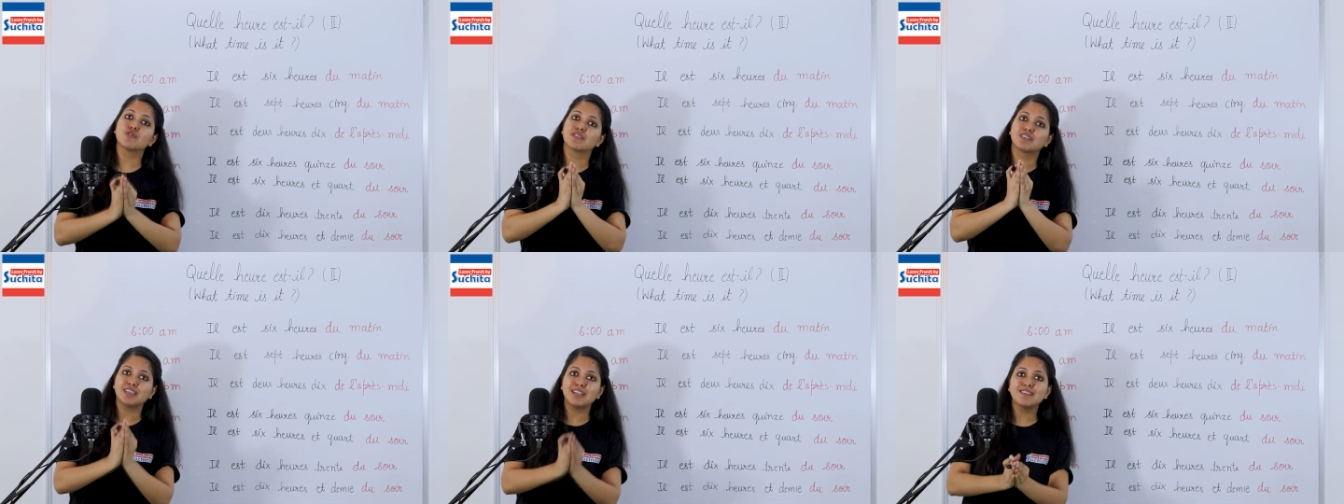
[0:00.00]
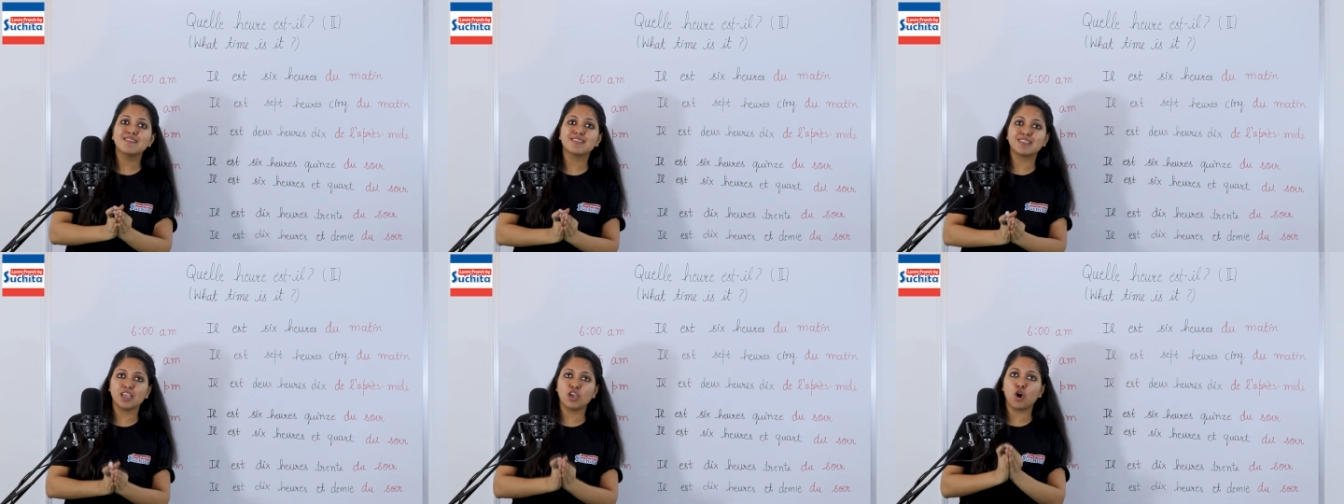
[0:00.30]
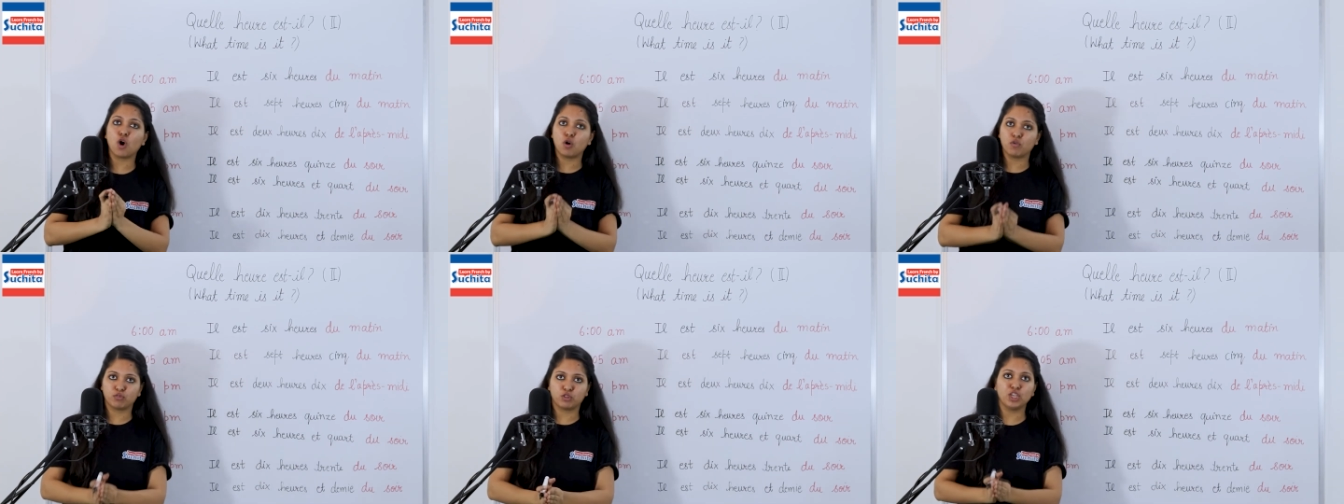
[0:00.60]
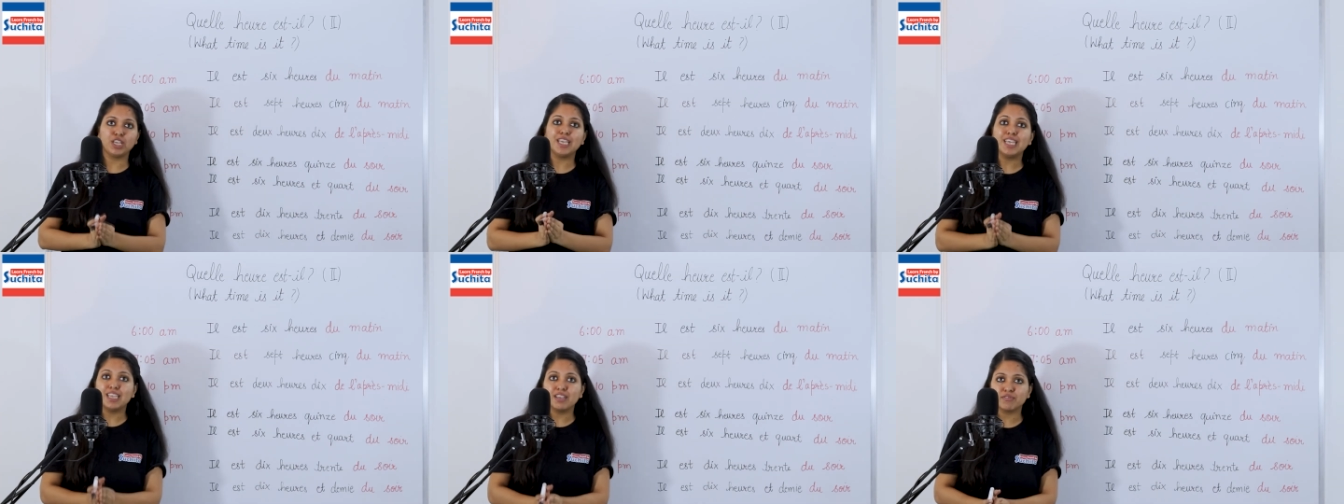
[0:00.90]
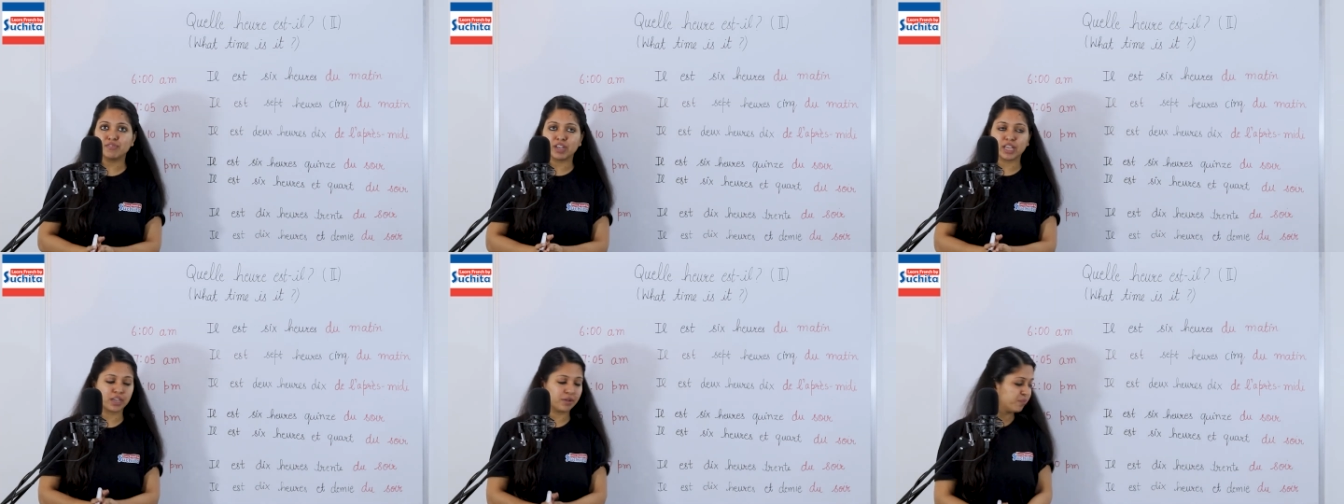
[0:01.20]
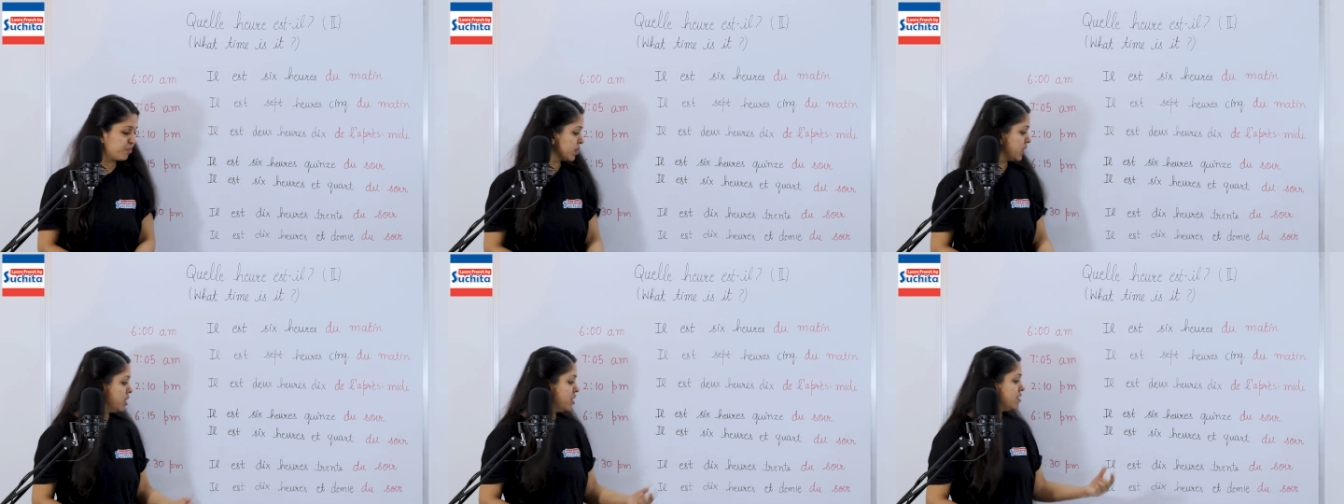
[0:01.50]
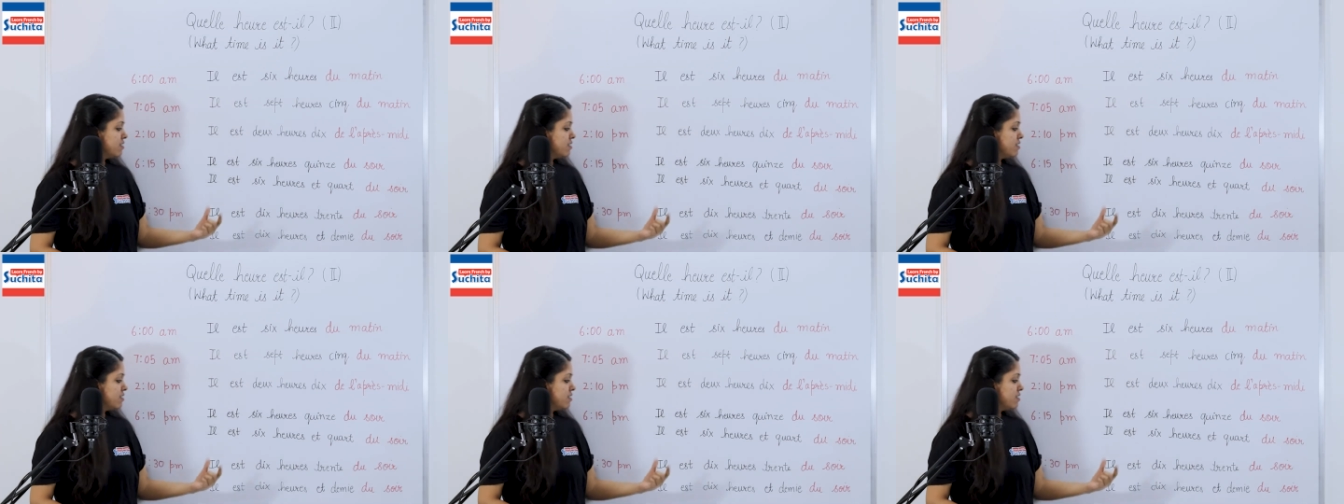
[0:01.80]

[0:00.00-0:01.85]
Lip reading: you still say of the evening.